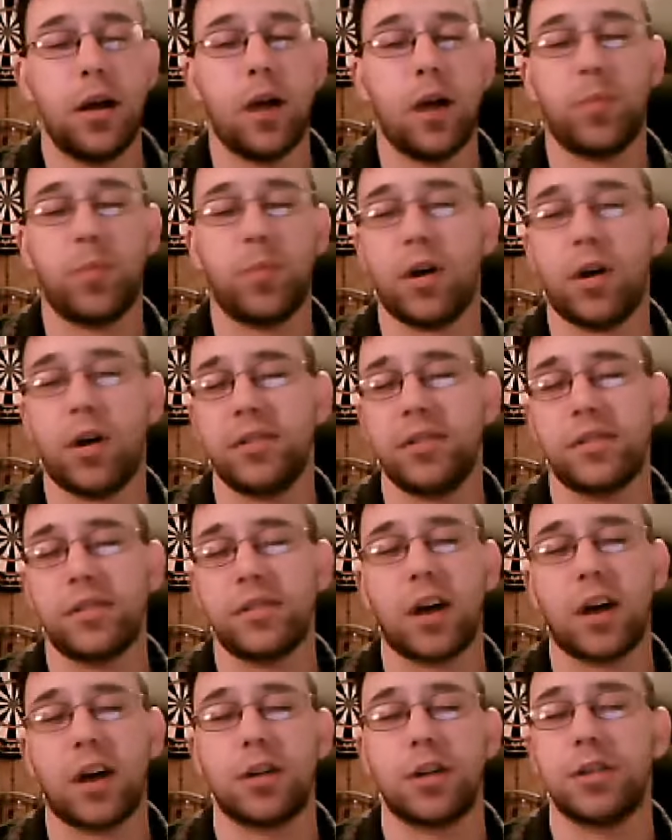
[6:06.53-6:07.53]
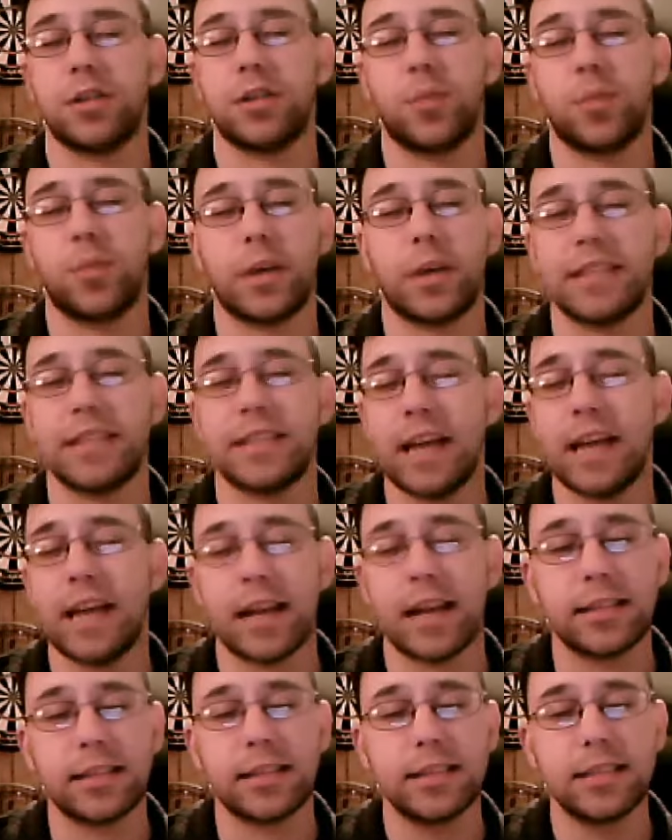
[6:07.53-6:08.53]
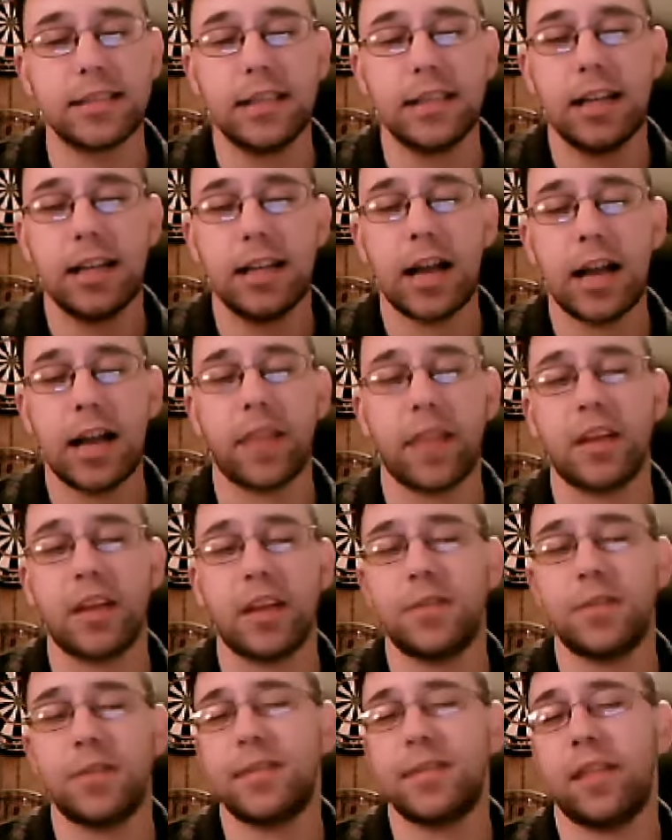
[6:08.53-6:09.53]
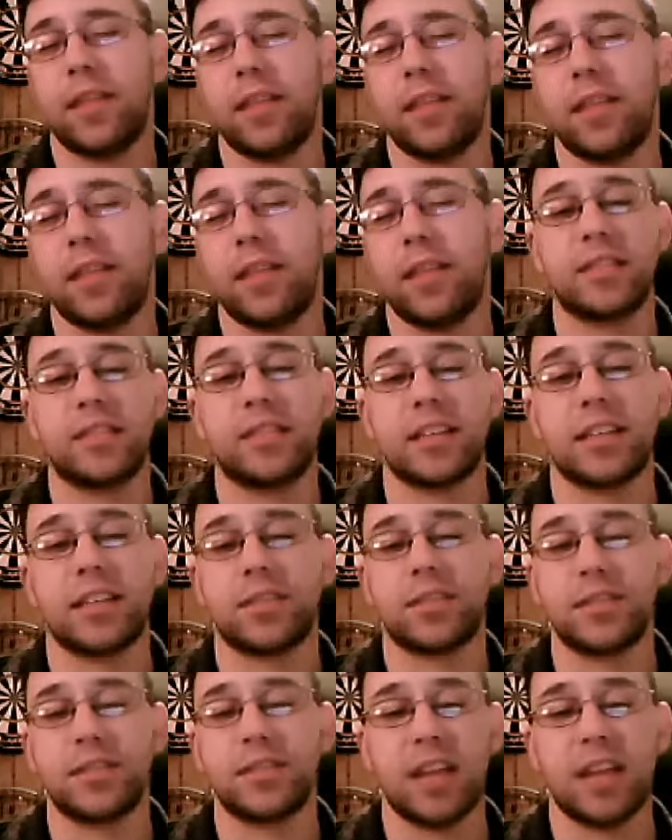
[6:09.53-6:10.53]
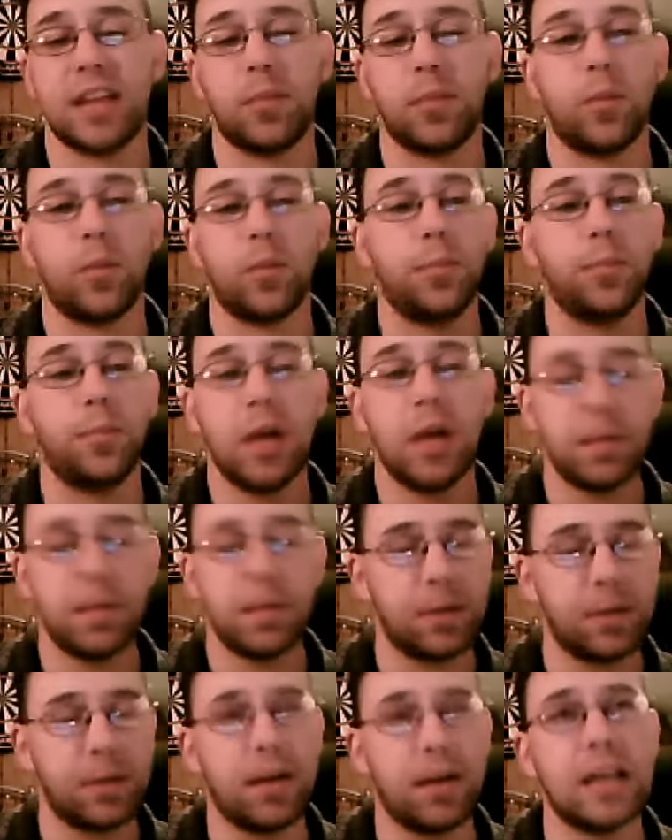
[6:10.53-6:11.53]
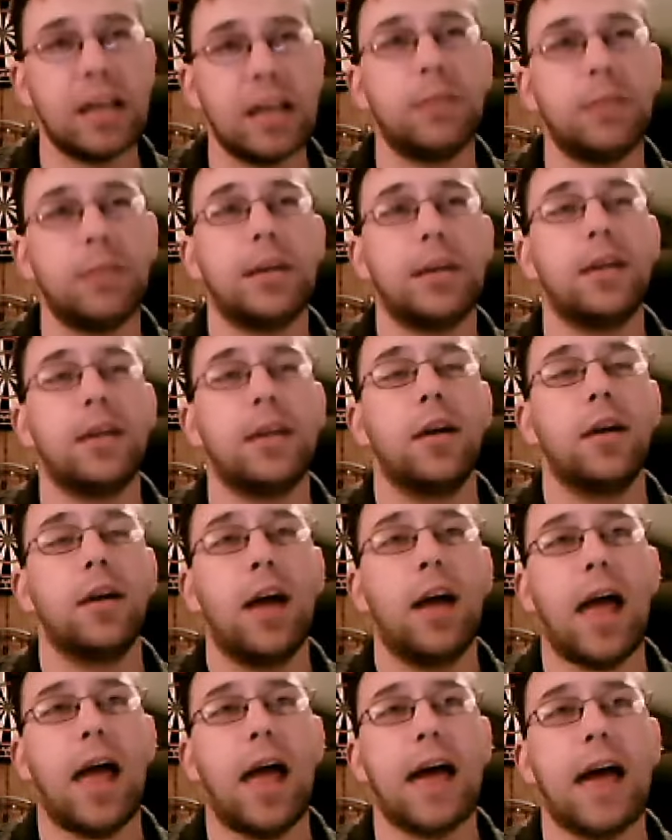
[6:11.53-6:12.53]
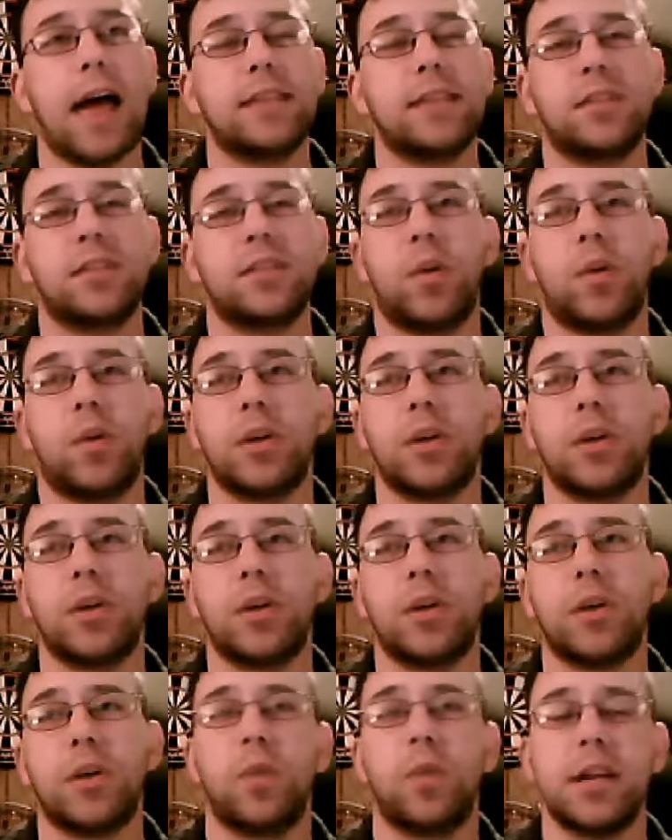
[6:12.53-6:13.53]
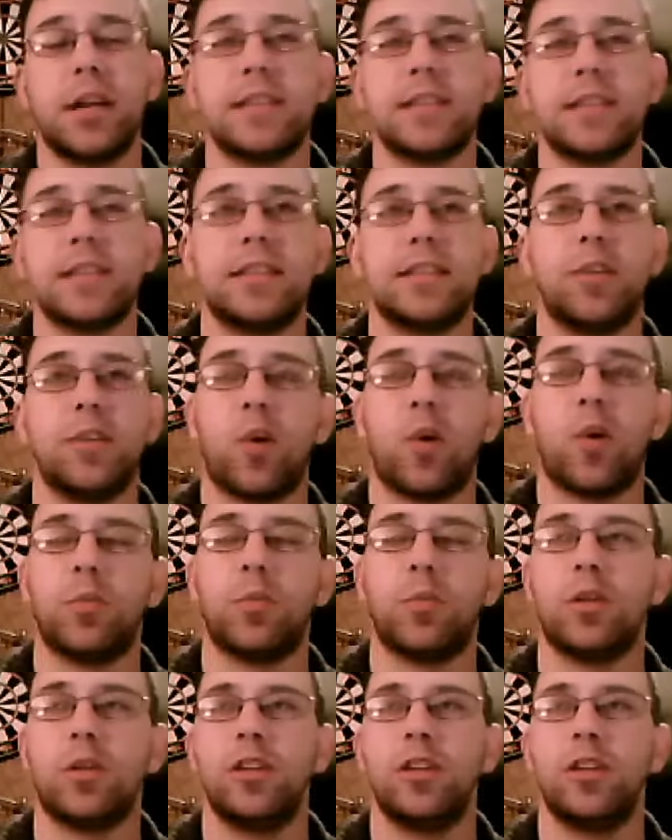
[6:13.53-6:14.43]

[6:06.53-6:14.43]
pulse of 128, and then you say the vital signs are stable, be ready to be asked a question. What is the normal